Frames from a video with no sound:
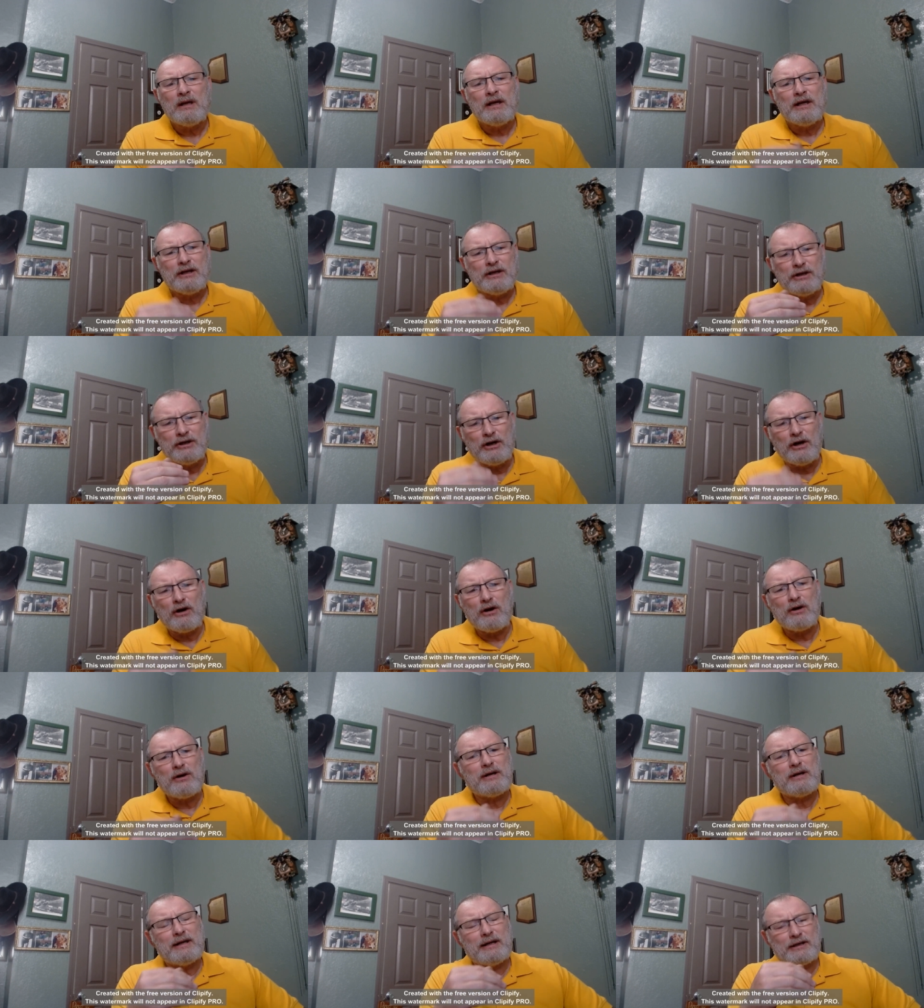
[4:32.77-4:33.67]

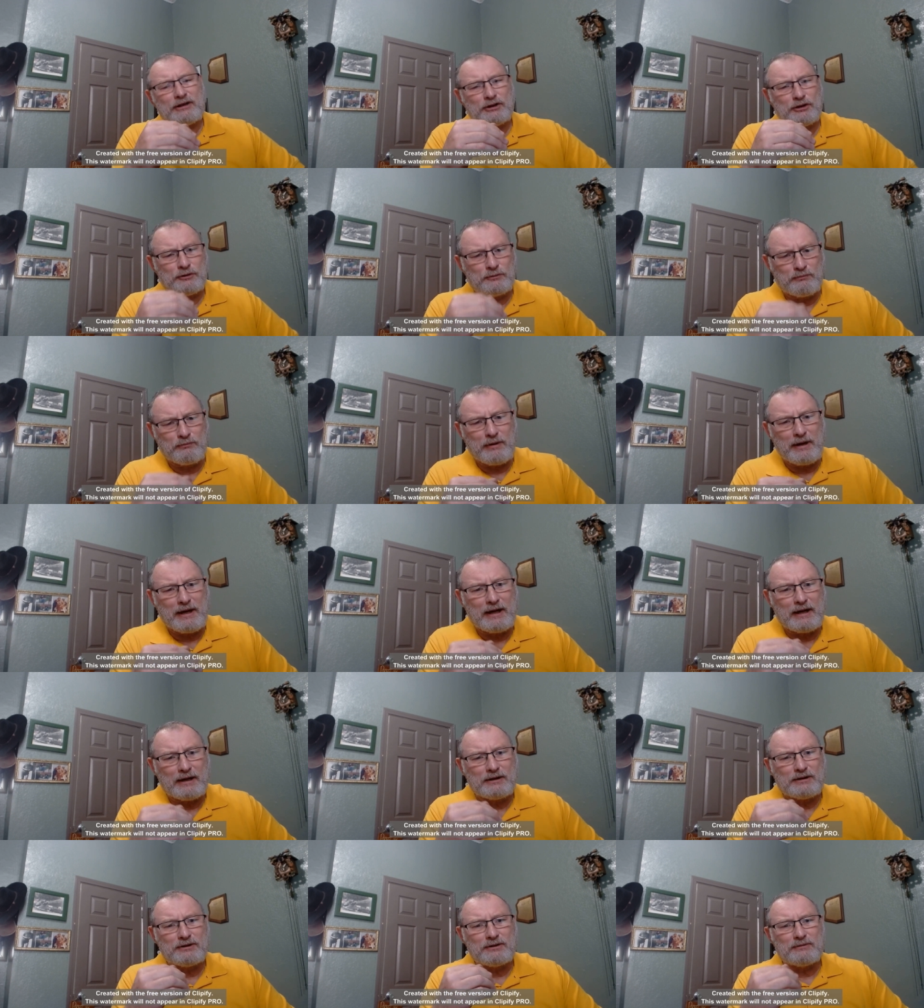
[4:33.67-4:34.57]
God
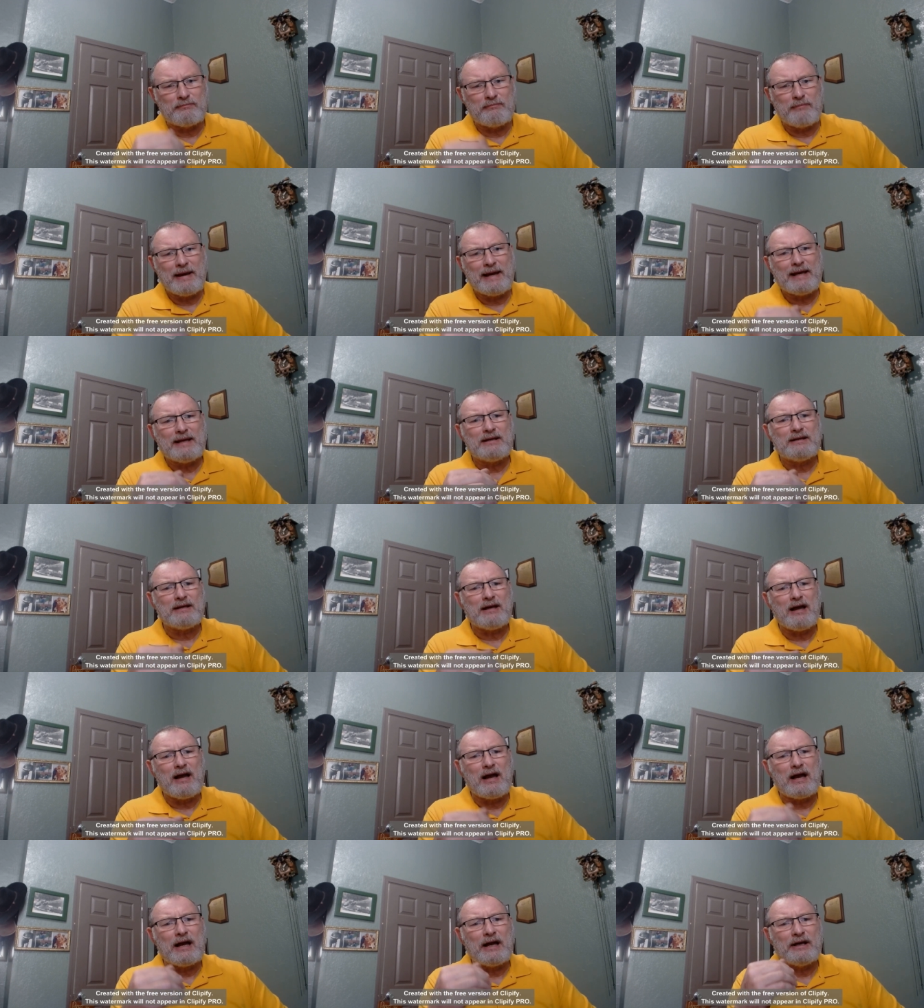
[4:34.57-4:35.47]
expects
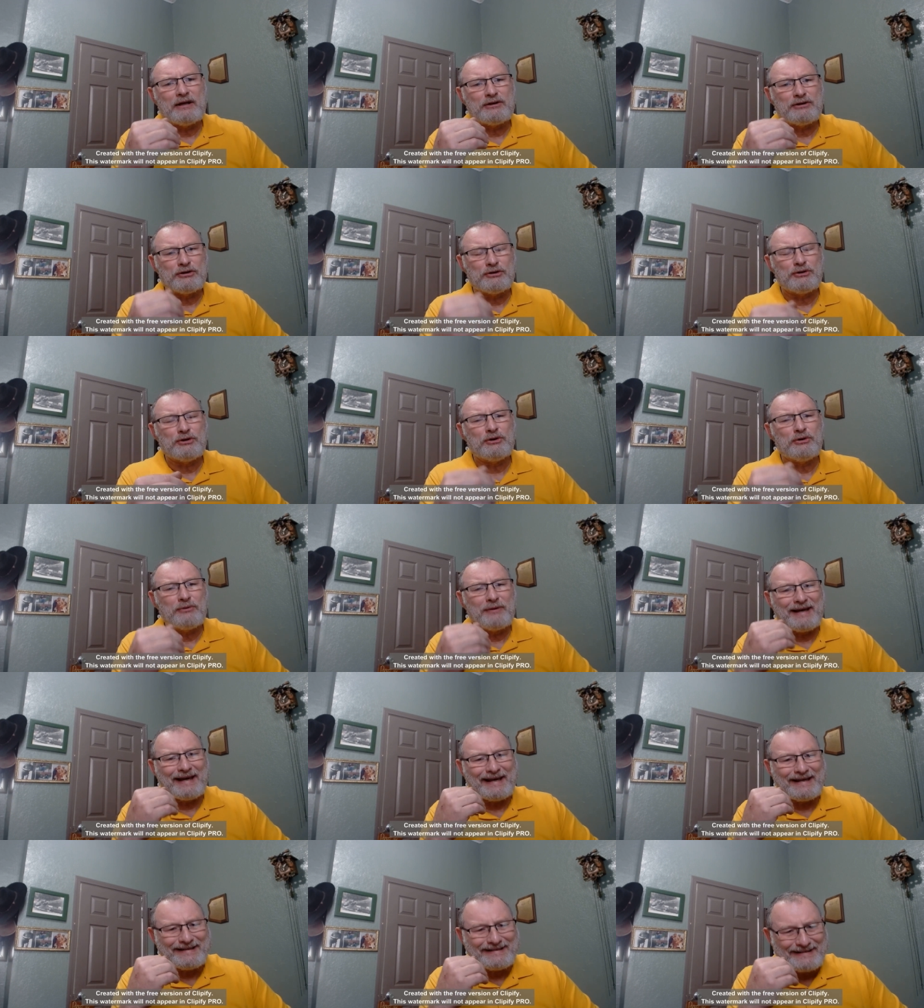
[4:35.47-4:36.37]
mankind to do
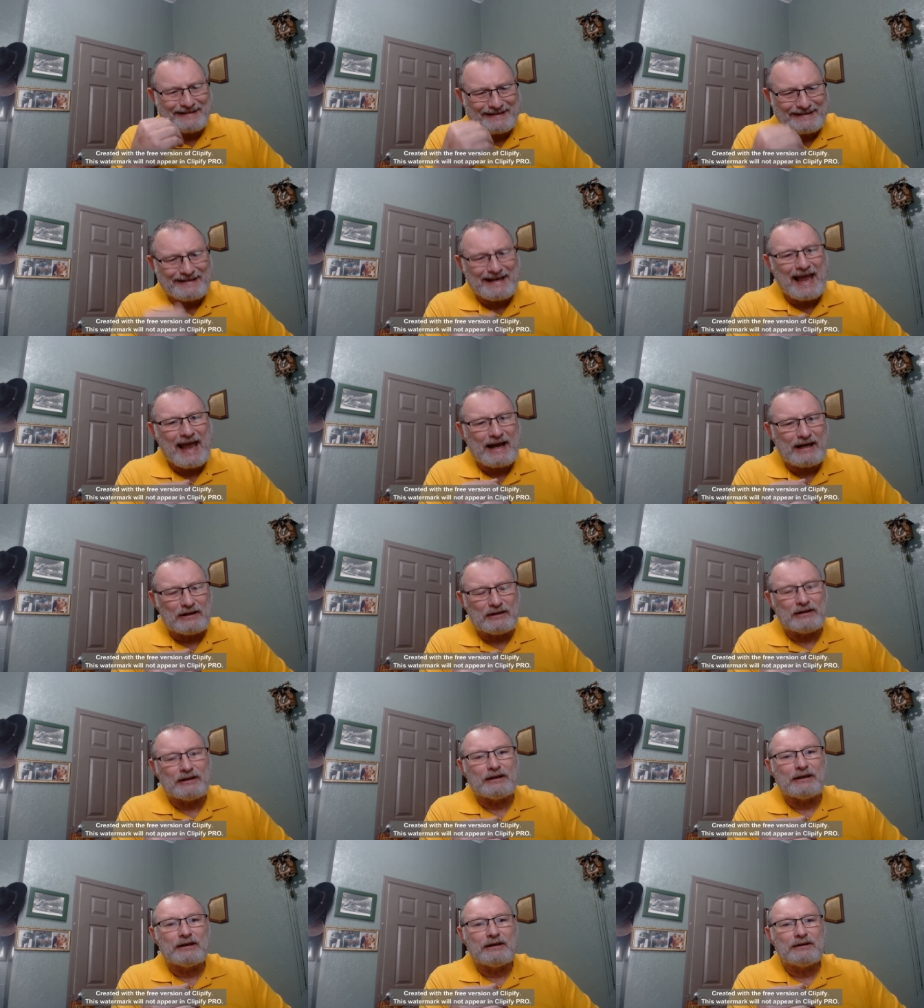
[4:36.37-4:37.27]

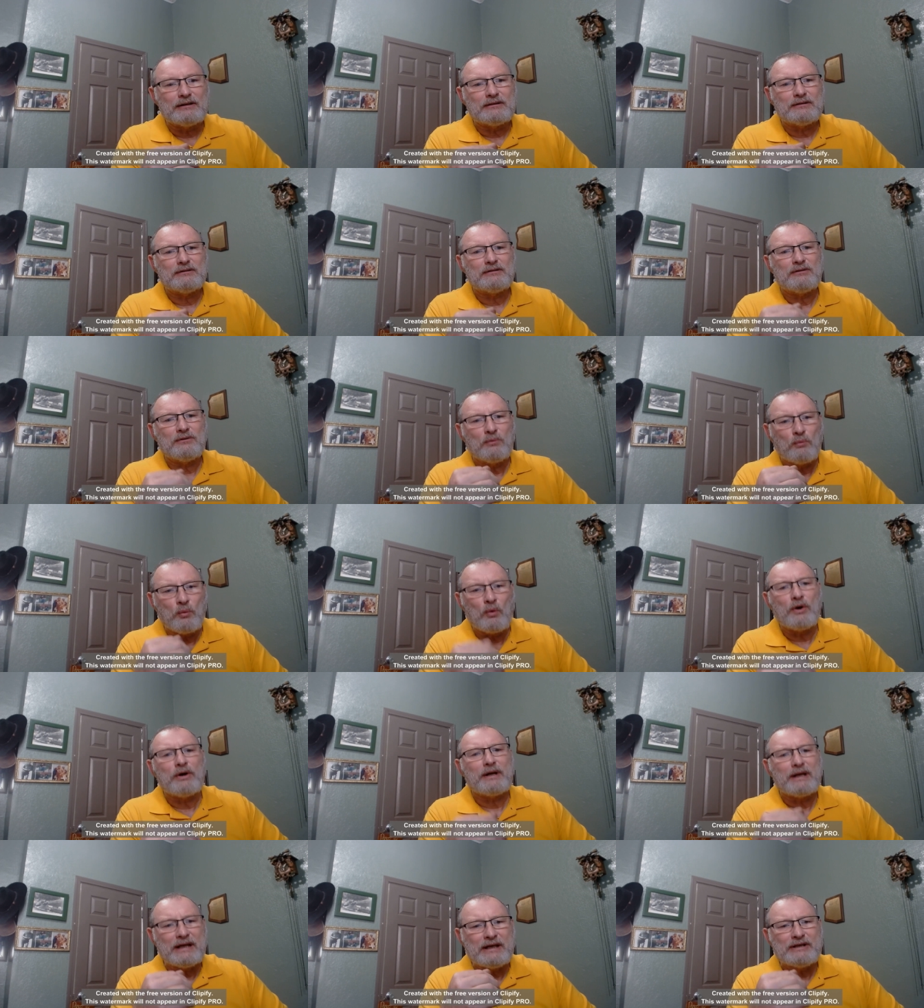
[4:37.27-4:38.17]
exactly
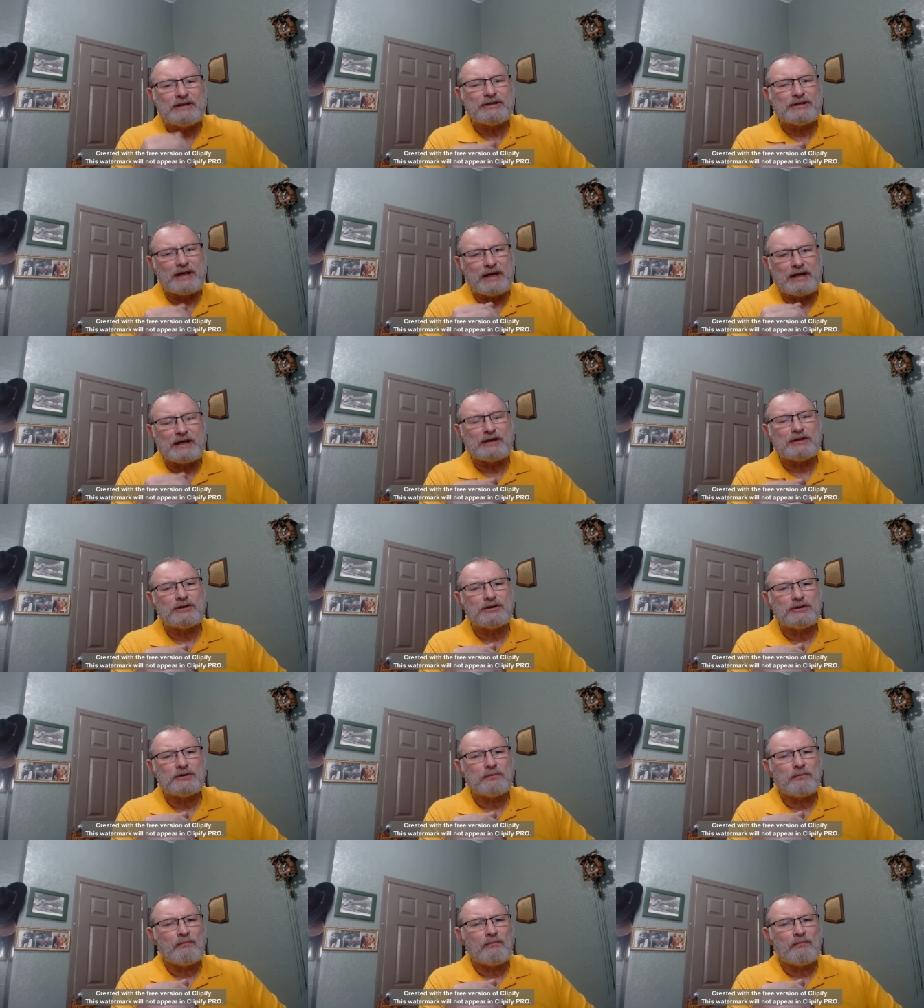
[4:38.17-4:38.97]
what He says